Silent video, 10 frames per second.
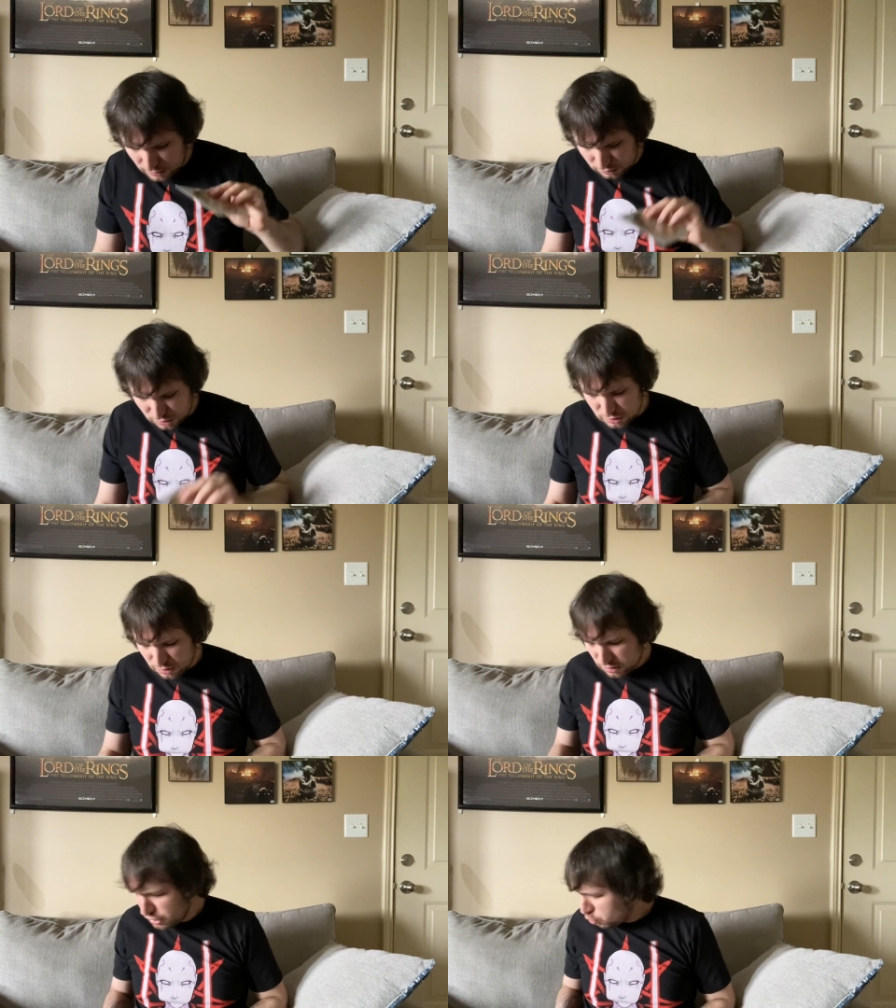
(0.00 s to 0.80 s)
listen
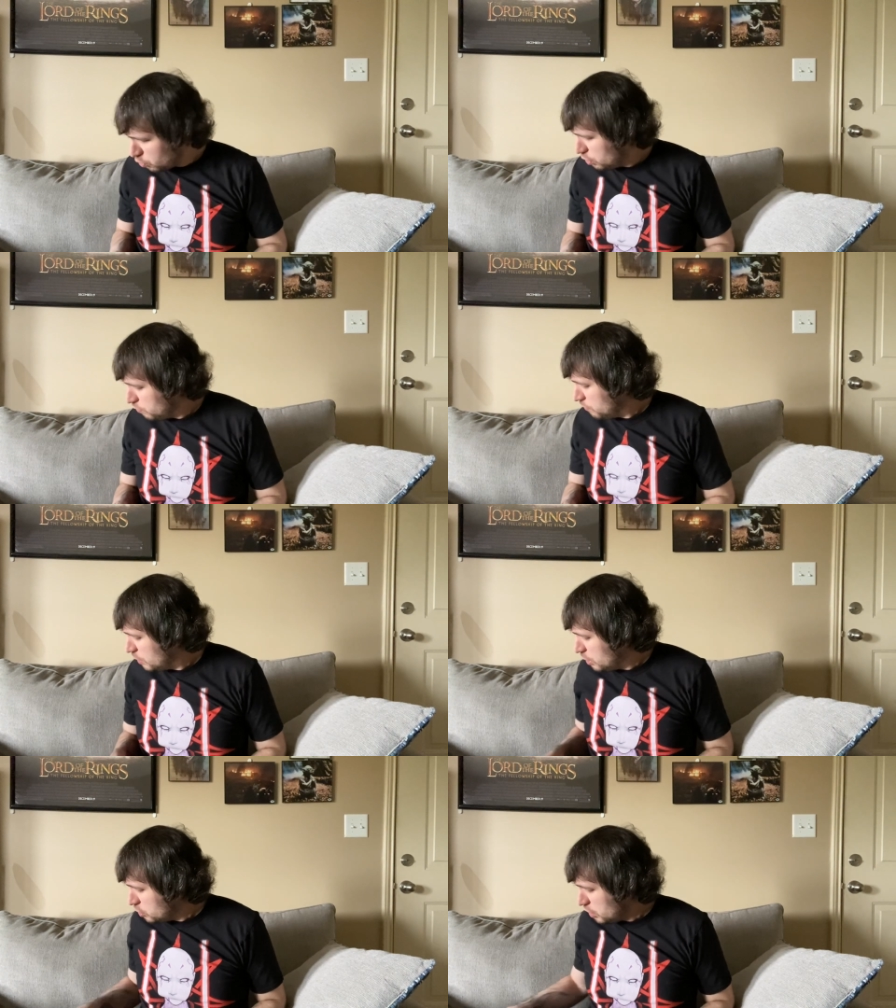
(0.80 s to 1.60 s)
to this one.
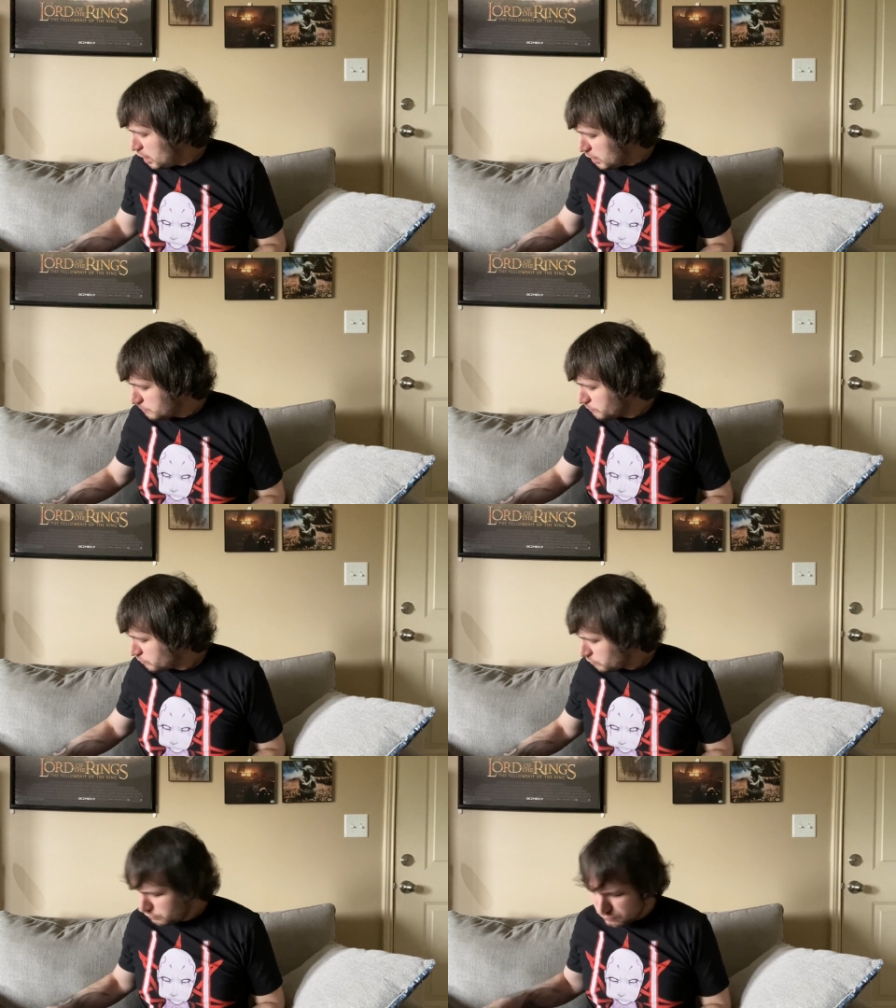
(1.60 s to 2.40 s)
Yeah.
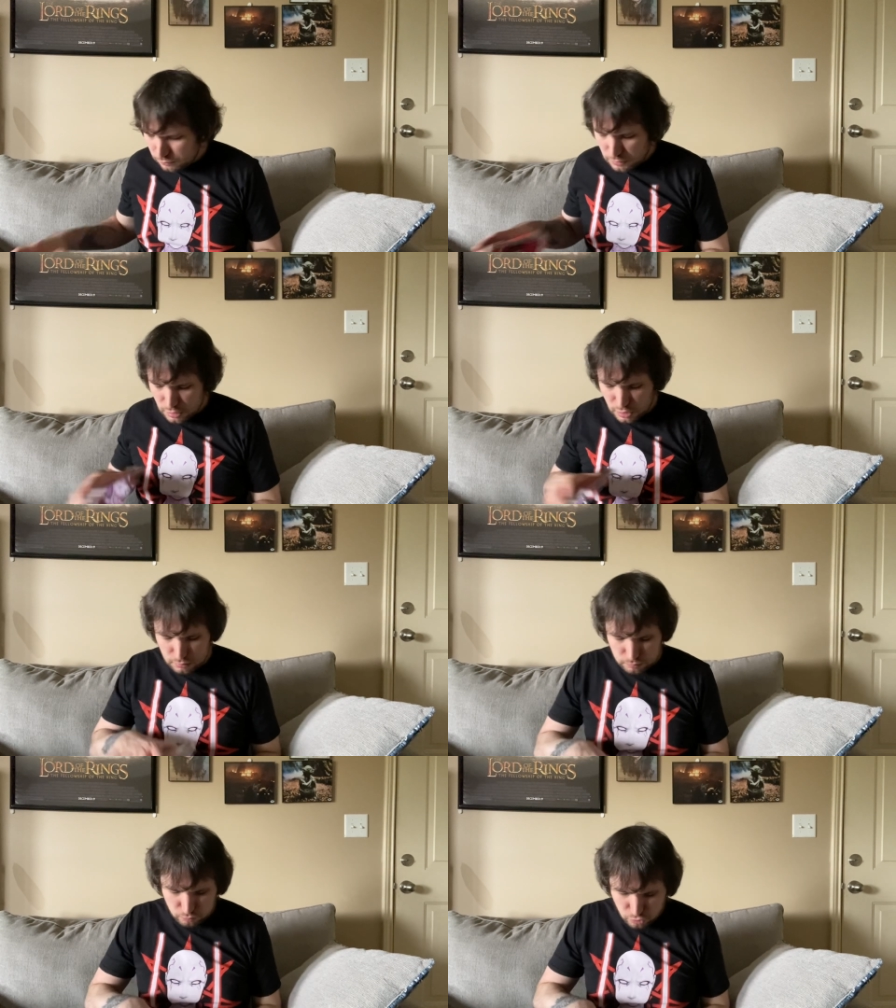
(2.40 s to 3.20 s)
Got a
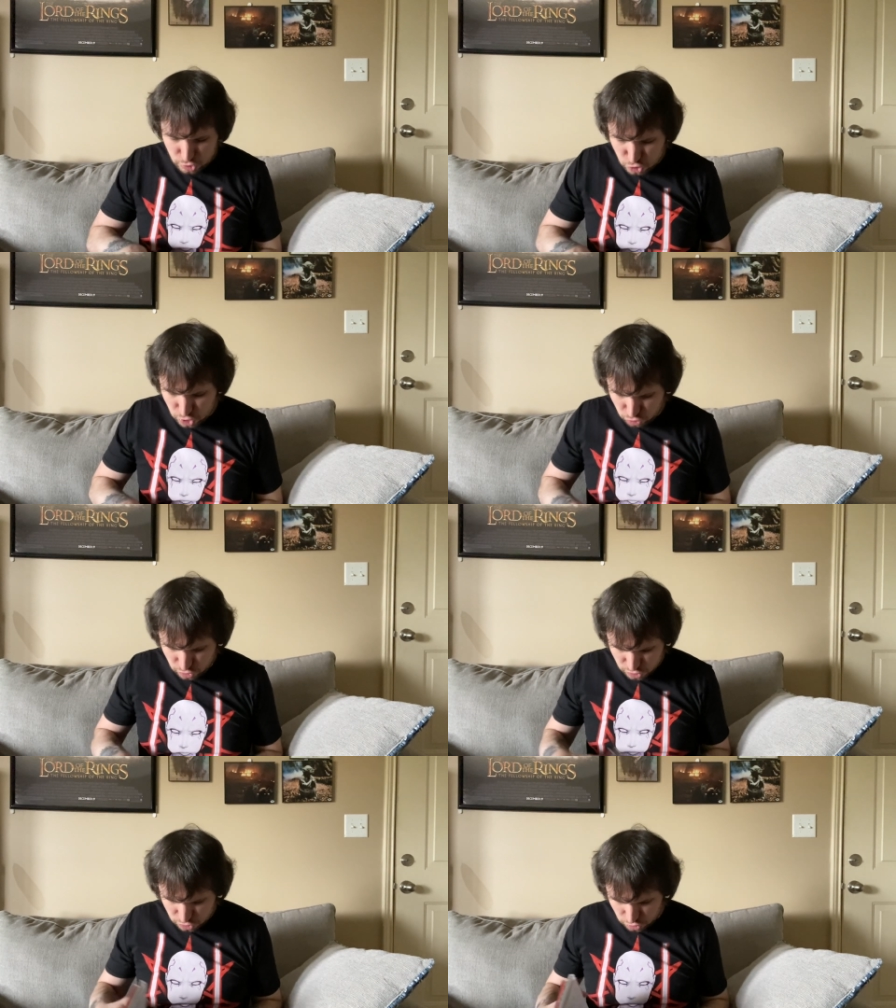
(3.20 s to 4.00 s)
pretty
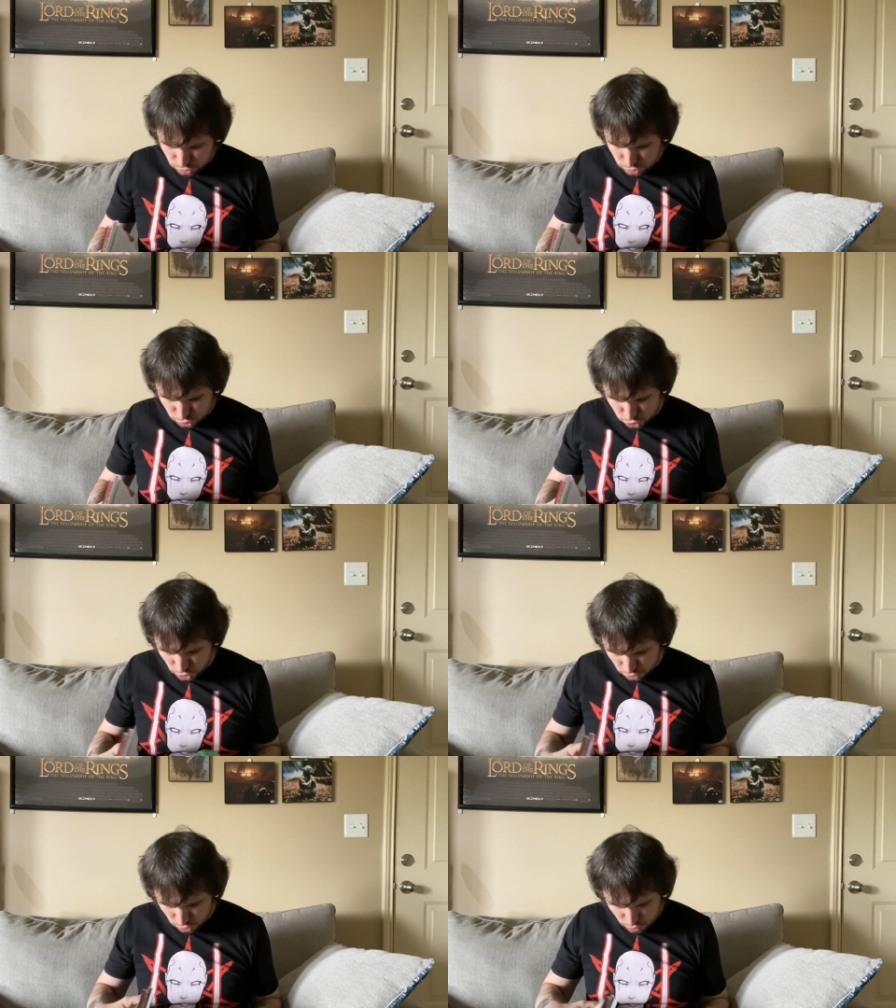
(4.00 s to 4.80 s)
generous uh,
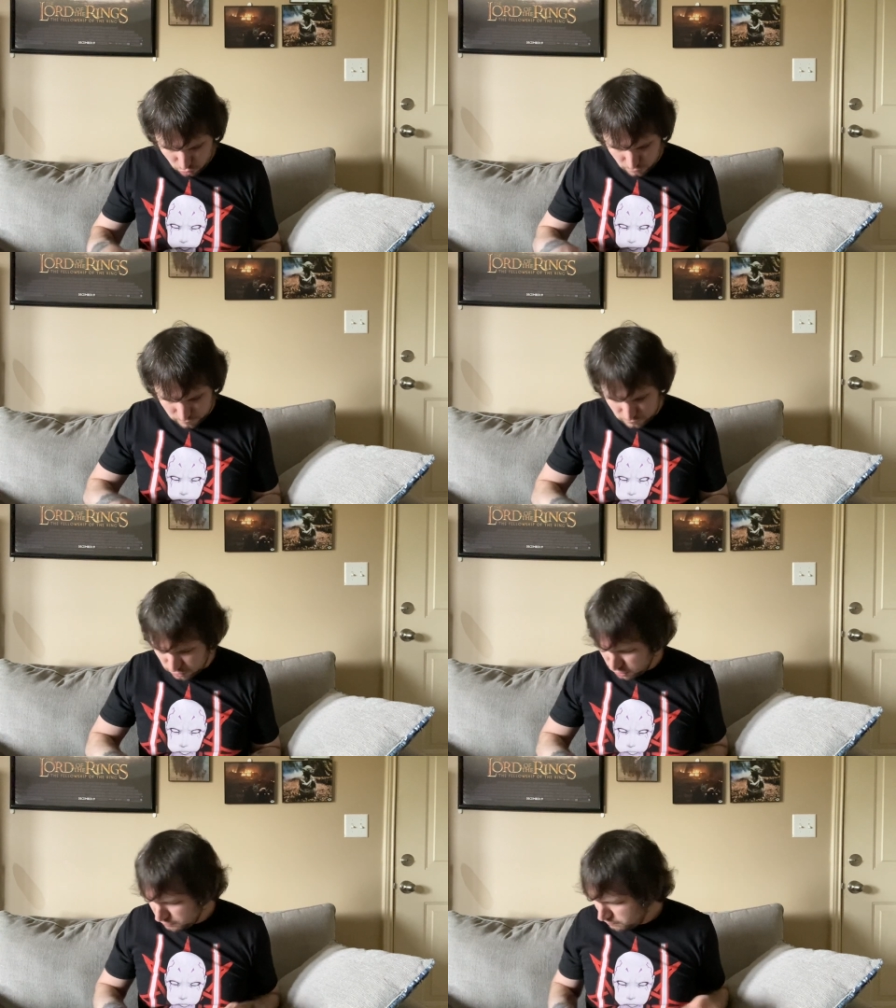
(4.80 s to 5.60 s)
shitload of uh,
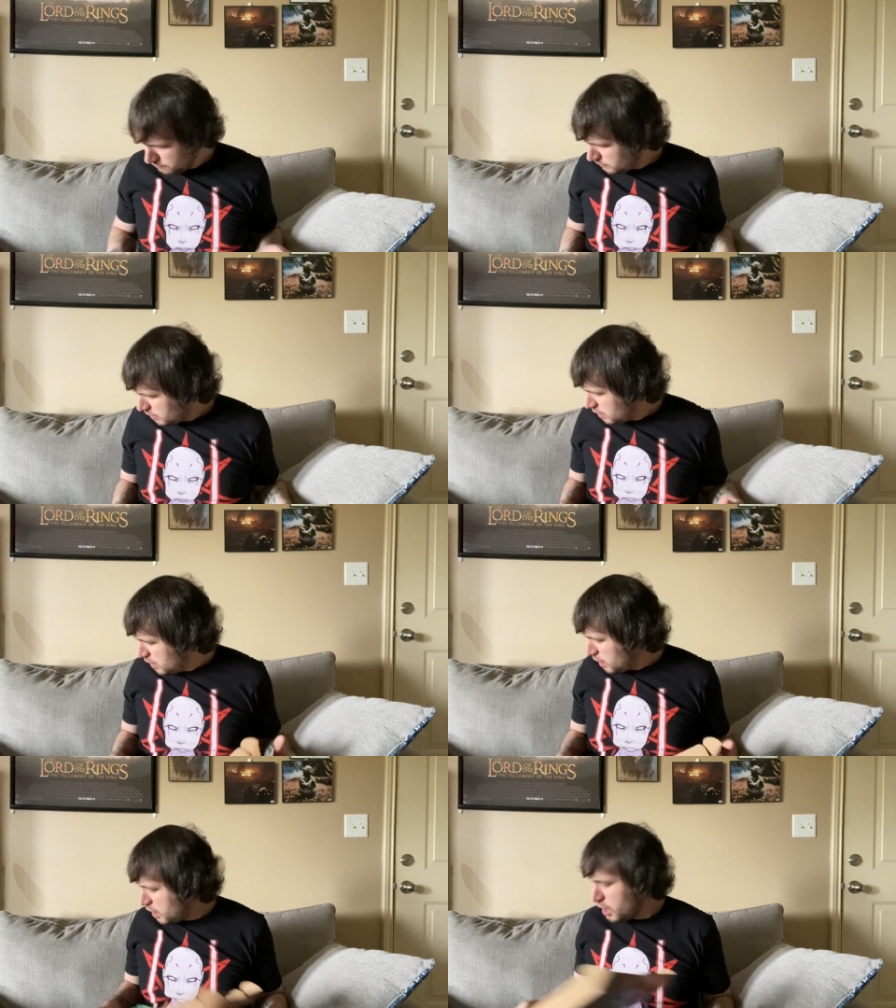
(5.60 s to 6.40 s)

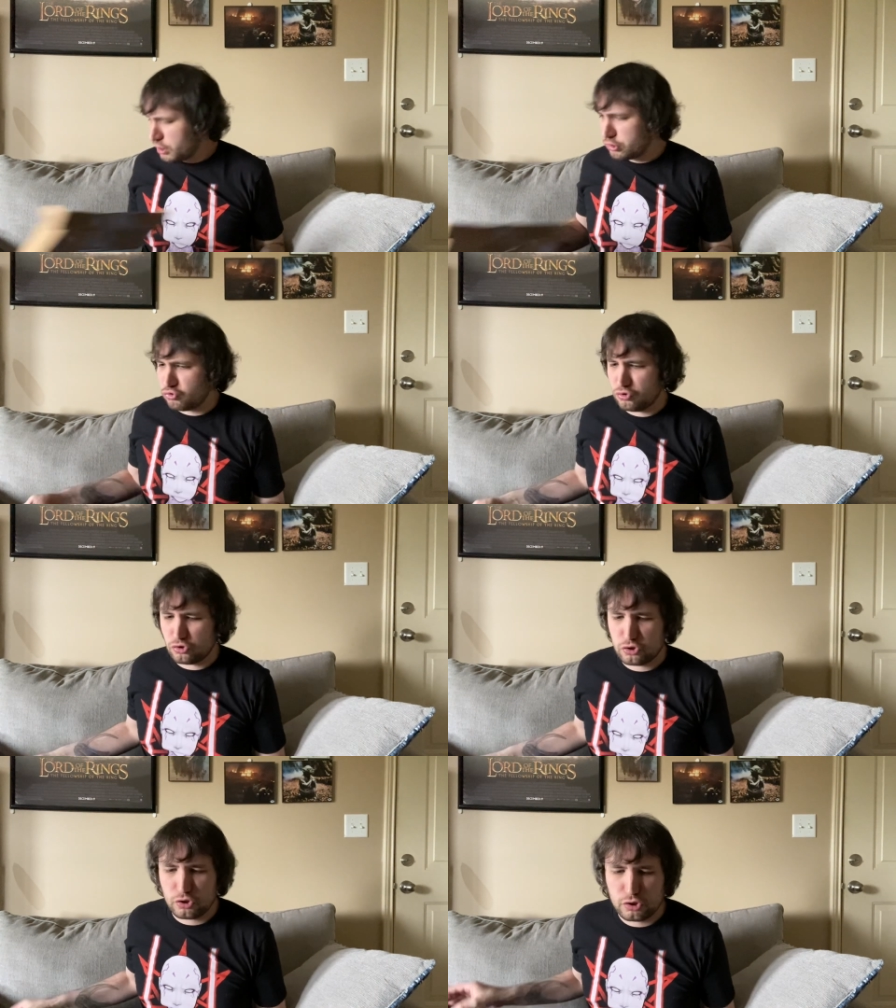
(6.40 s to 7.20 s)
extras